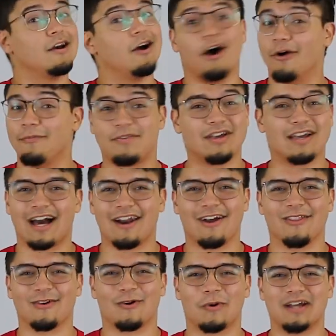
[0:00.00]
Hope you got
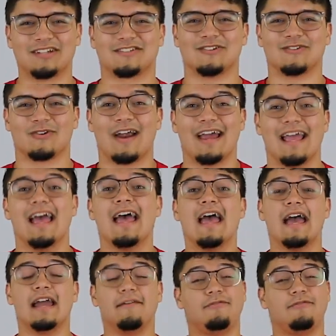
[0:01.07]
all the questions right.